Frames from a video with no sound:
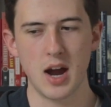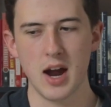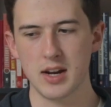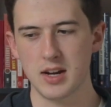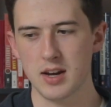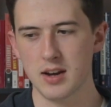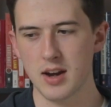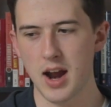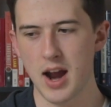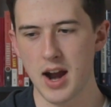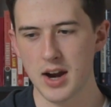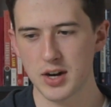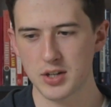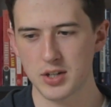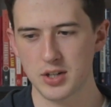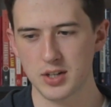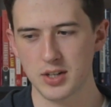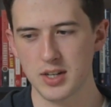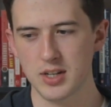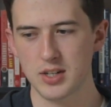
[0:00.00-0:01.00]
I can
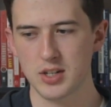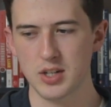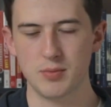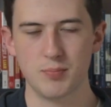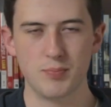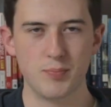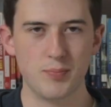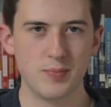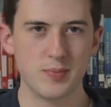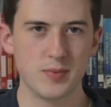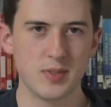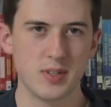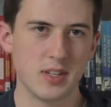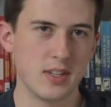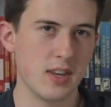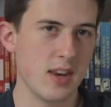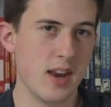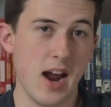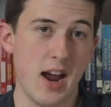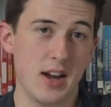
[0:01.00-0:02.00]
actually just
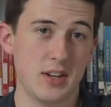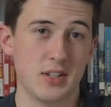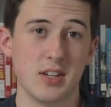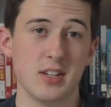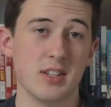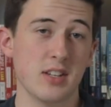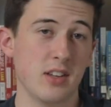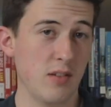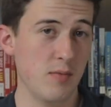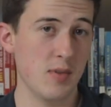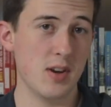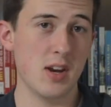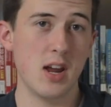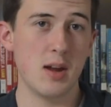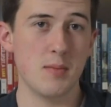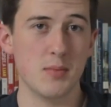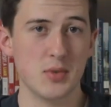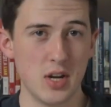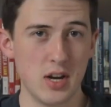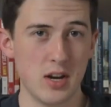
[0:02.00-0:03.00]
ask it to give me
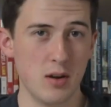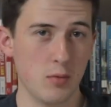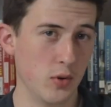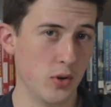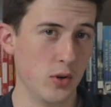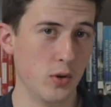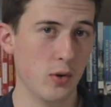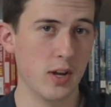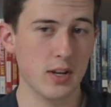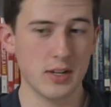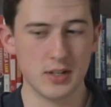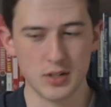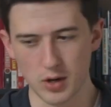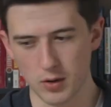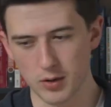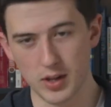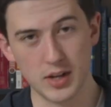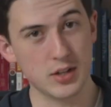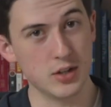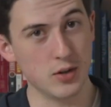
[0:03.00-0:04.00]
names and it will do it. So
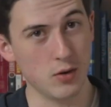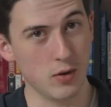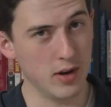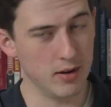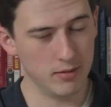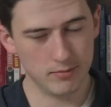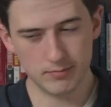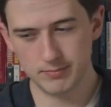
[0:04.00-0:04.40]
let's do it.